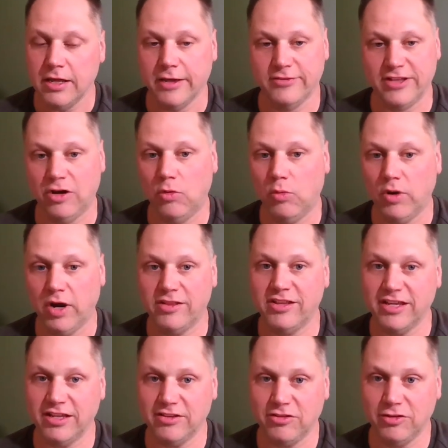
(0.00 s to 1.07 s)
because I don't want it to
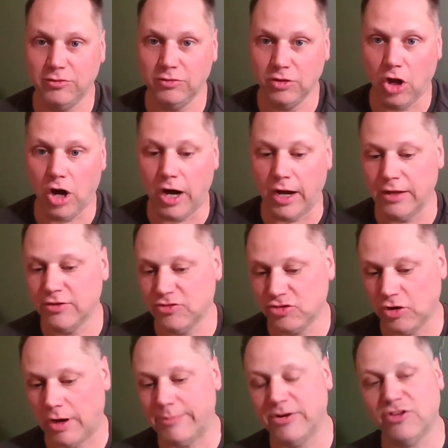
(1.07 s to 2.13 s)
get too long.
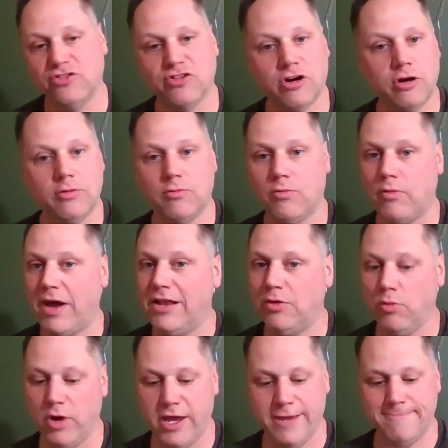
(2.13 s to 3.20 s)
So I'm going to start right
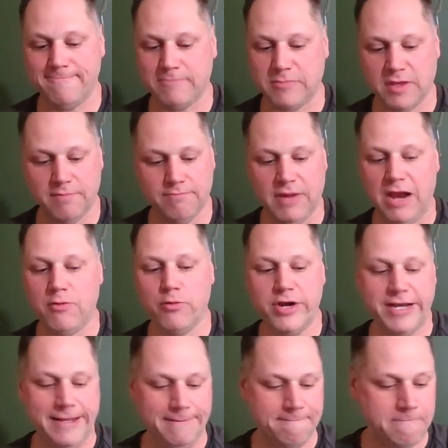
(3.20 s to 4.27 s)
away by
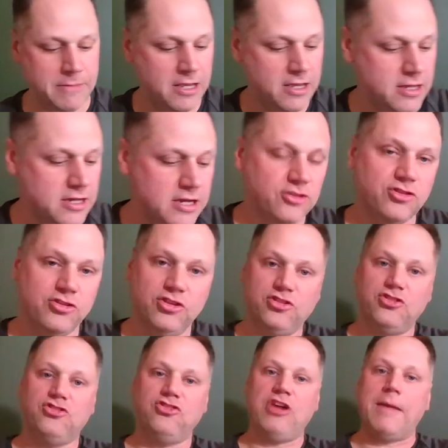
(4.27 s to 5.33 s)
reading. So this
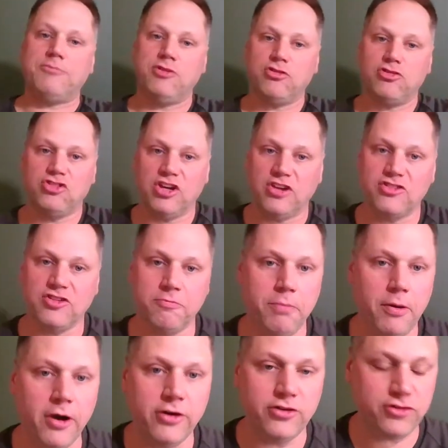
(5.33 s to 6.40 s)
is chapter 6 of
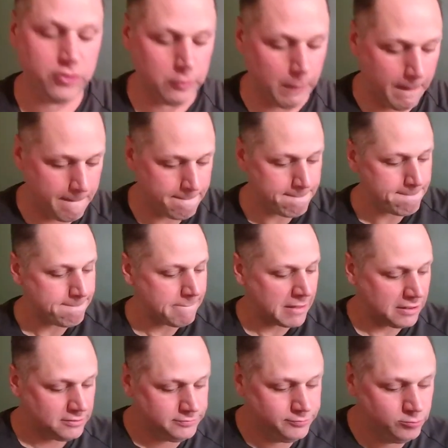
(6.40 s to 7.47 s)
part 2.
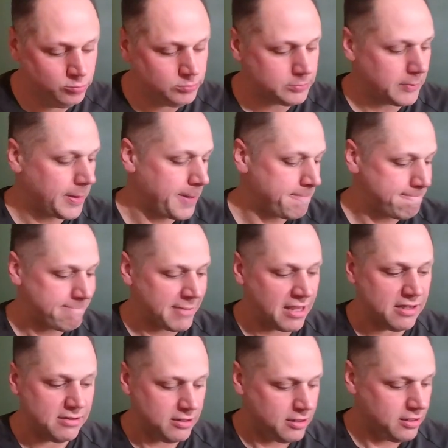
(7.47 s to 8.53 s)
The
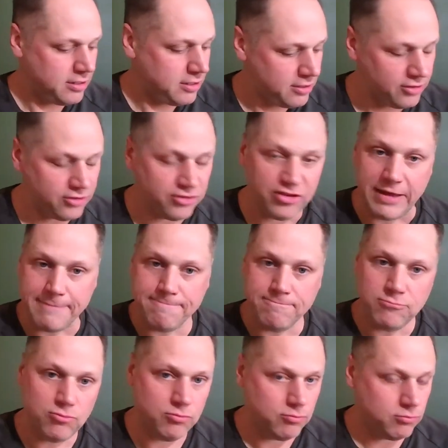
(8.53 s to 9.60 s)
same